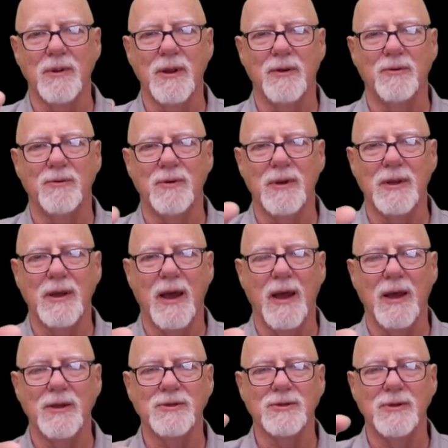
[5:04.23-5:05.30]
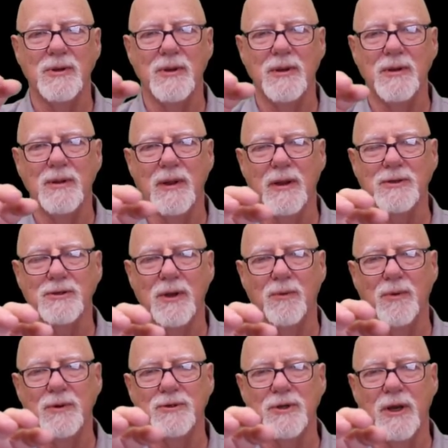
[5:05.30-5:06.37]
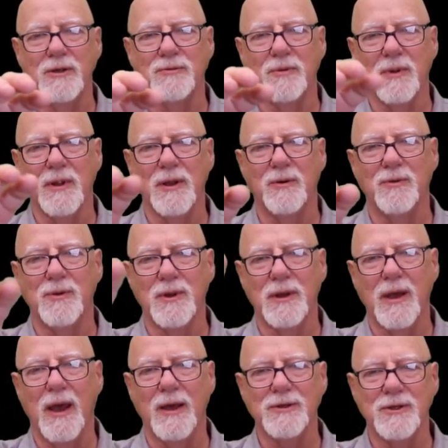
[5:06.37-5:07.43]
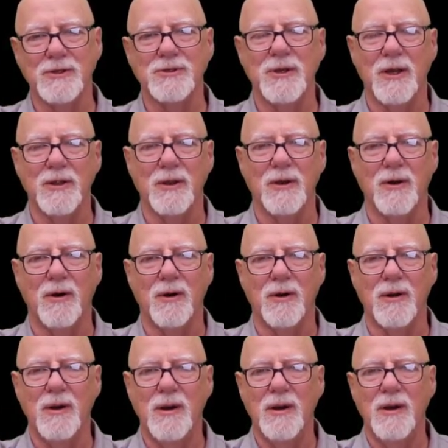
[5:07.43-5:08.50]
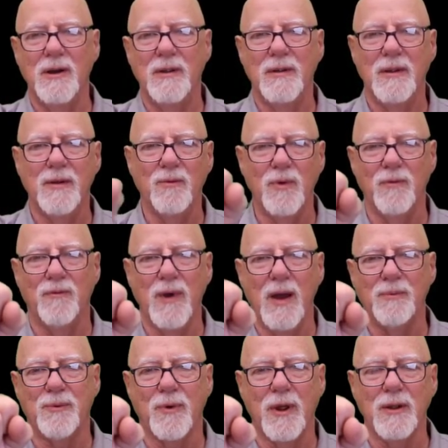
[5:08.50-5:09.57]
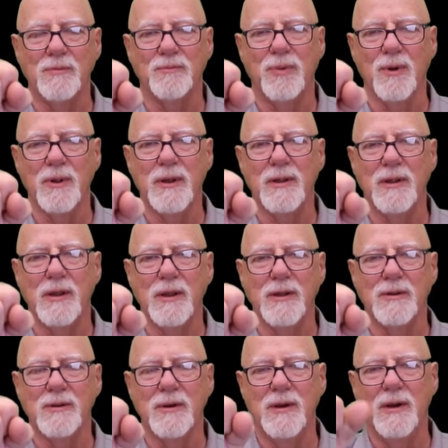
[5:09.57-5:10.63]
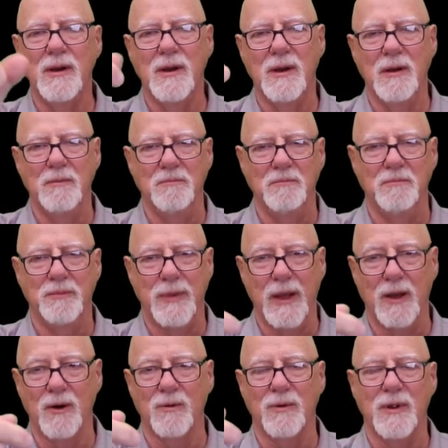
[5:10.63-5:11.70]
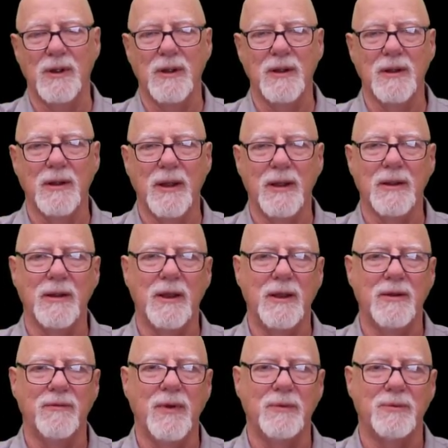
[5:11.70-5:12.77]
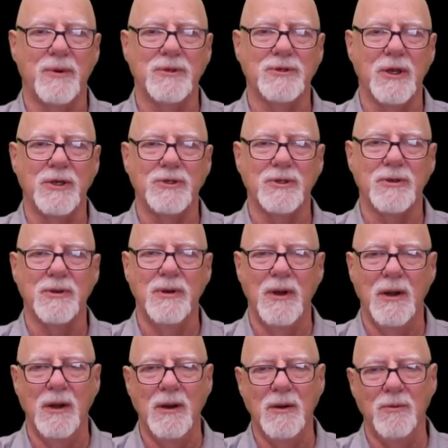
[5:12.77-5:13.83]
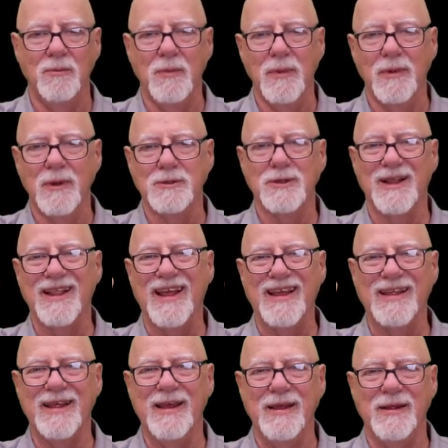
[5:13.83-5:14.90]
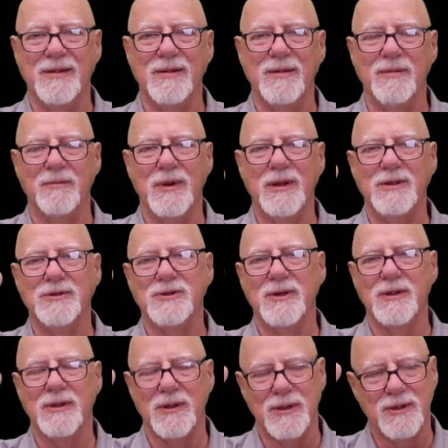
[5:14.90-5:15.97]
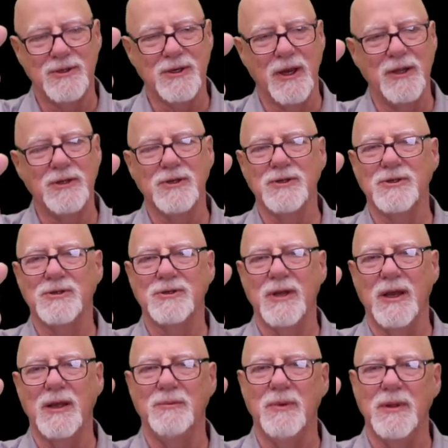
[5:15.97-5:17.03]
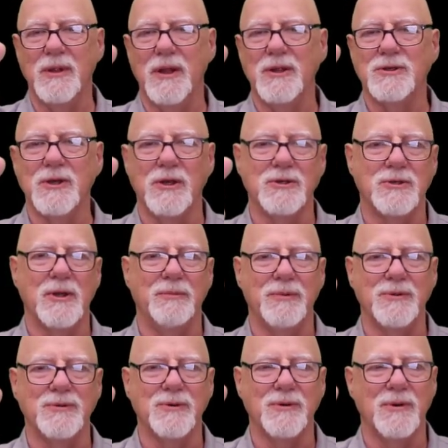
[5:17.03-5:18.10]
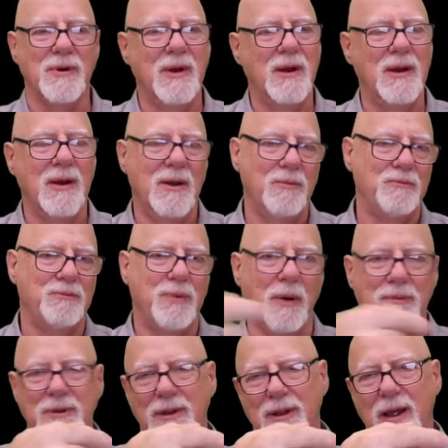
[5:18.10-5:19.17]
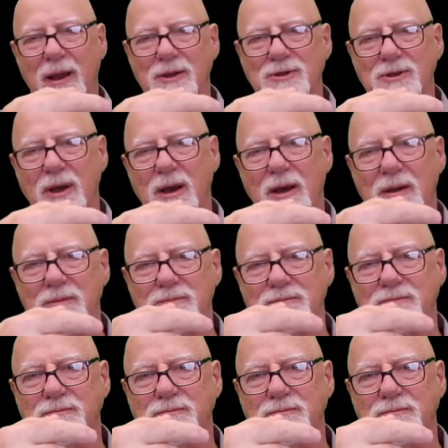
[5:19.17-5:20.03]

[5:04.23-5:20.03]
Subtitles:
liquid to a gas. And like I say, we change from a liquid to a gas inside the car. We evaporate and pull in heat, take on the latent heat of vaporization. This latent heat means it changes state but doesn't change temperature. Pump it to the outside,